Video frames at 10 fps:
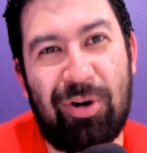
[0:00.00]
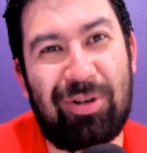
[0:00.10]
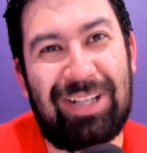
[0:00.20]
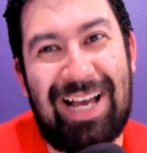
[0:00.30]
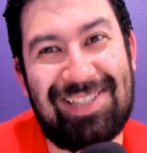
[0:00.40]

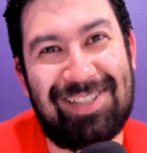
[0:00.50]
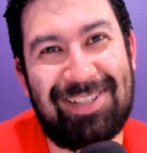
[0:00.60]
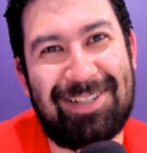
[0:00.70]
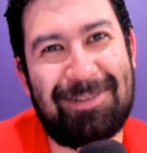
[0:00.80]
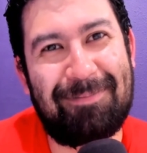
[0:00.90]

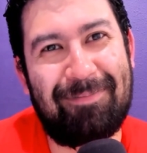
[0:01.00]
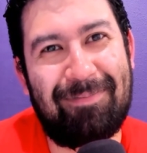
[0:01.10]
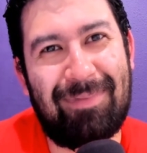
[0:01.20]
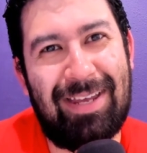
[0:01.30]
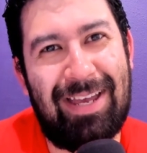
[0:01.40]
Classic.
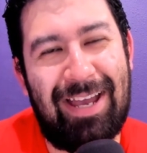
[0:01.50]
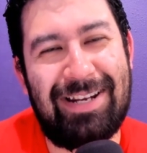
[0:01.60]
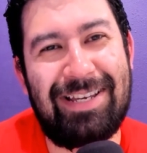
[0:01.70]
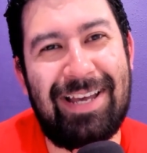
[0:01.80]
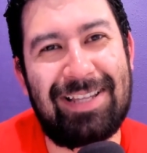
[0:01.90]
And
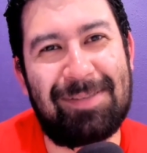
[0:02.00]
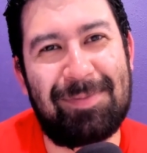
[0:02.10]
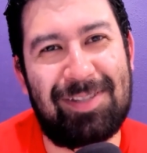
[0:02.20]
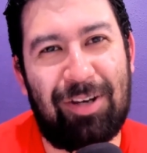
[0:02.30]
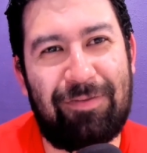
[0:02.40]
he gets
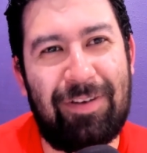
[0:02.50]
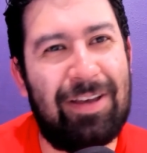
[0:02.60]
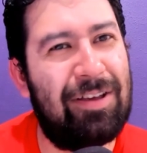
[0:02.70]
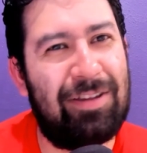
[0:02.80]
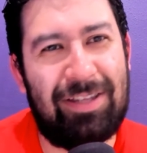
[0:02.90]
himself
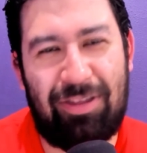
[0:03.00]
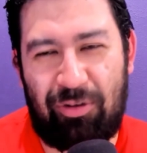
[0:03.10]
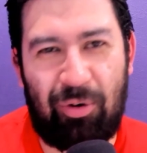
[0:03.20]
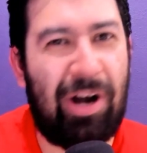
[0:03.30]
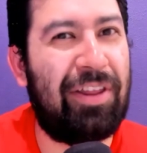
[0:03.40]

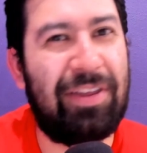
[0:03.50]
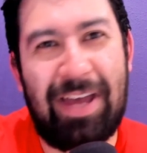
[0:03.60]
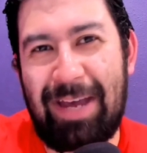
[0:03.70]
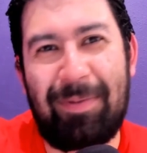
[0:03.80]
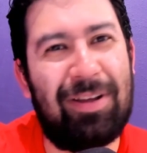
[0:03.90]
thrown out of the
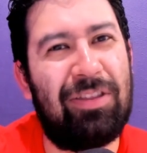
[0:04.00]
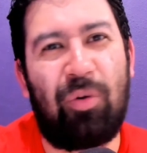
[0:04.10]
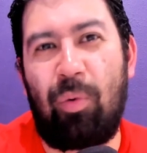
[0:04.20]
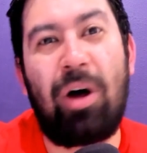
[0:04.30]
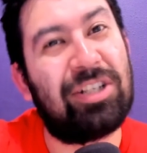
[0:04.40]
game, the
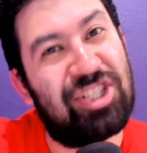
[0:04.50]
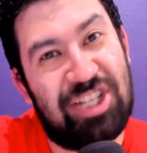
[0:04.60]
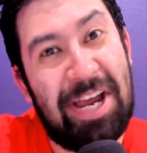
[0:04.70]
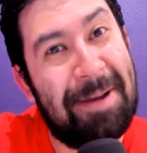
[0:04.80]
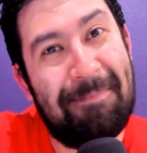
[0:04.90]
walk of
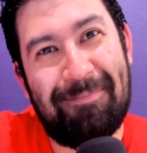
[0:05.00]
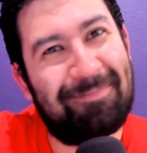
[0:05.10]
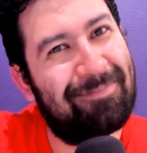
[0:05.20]
shame.